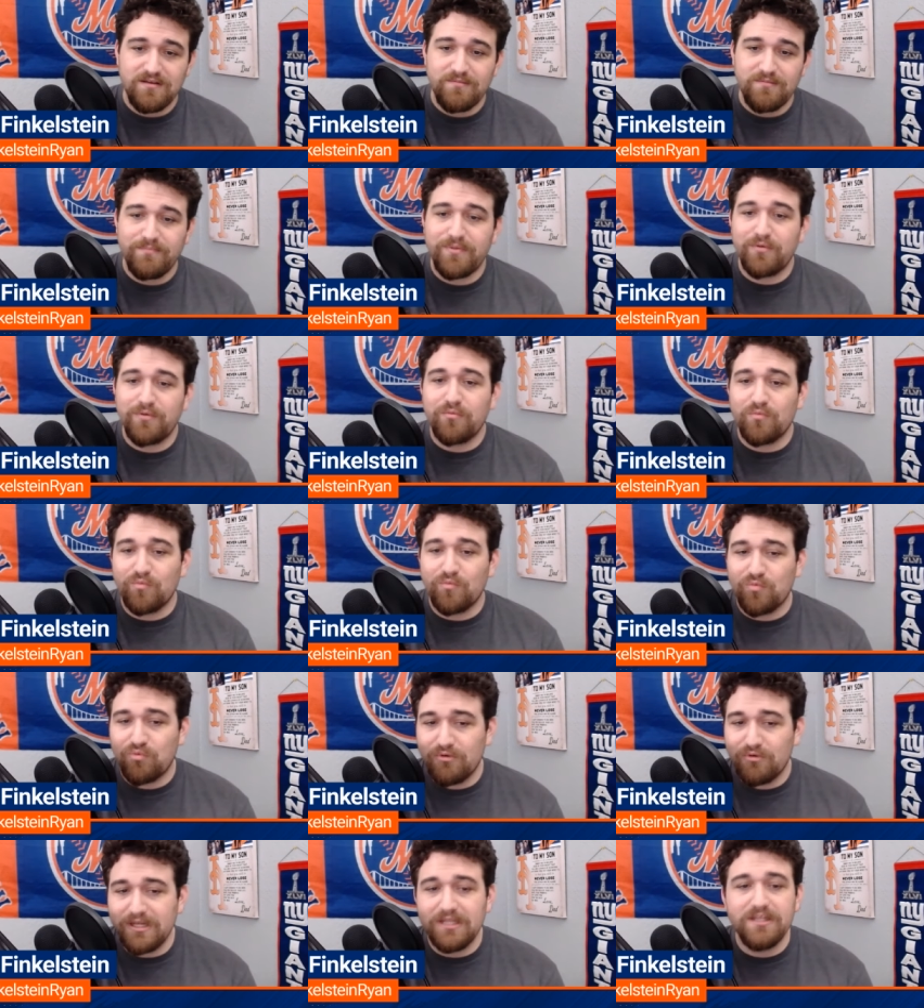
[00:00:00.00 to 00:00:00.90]
But
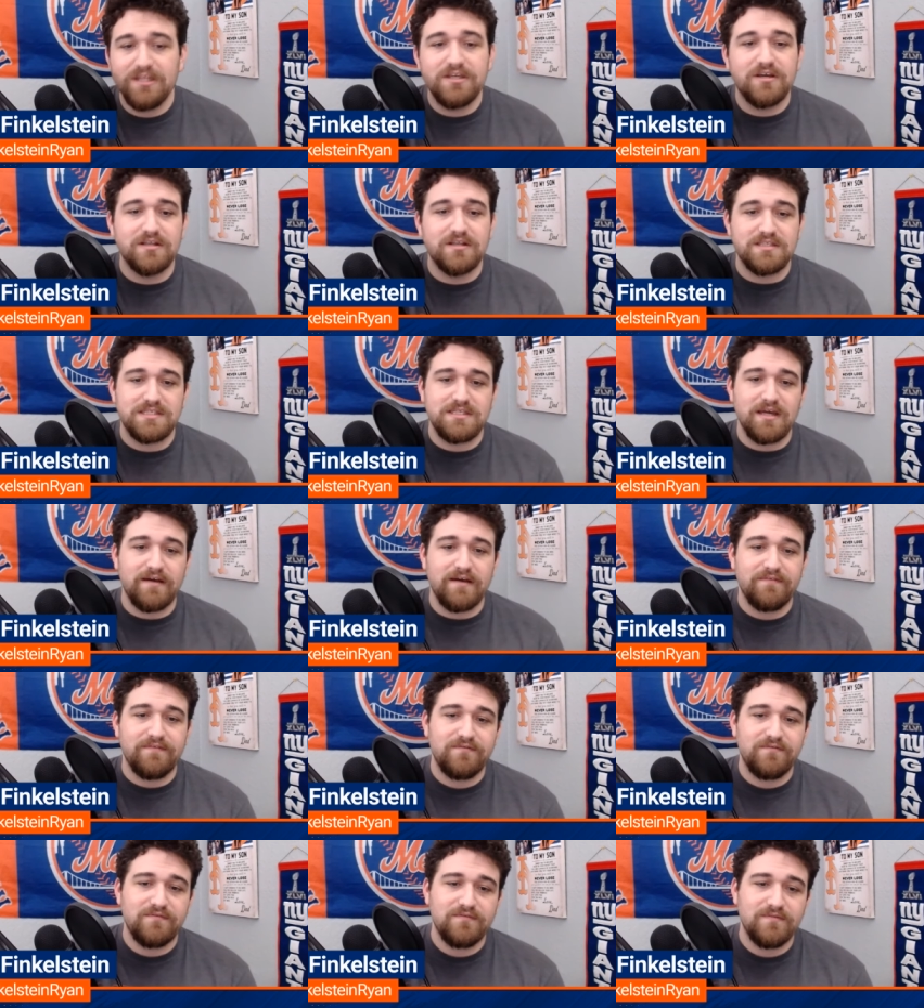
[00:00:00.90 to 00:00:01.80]
really good
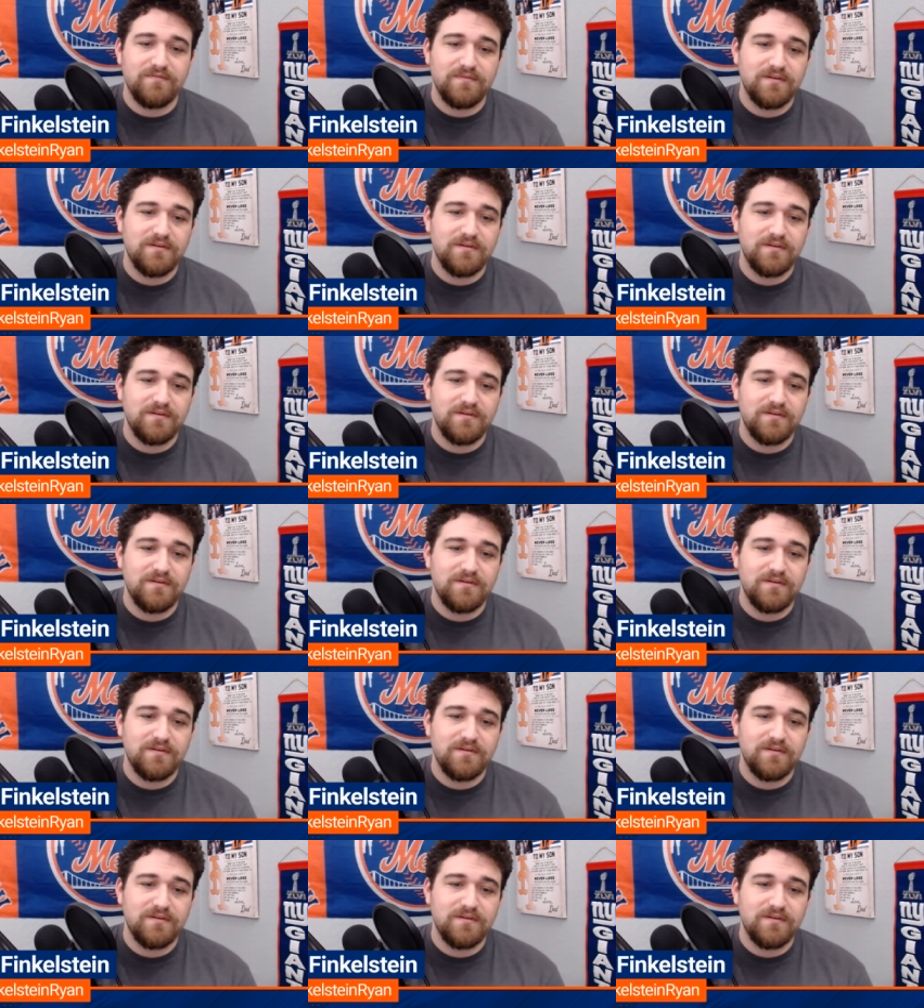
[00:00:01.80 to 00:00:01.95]
stuff.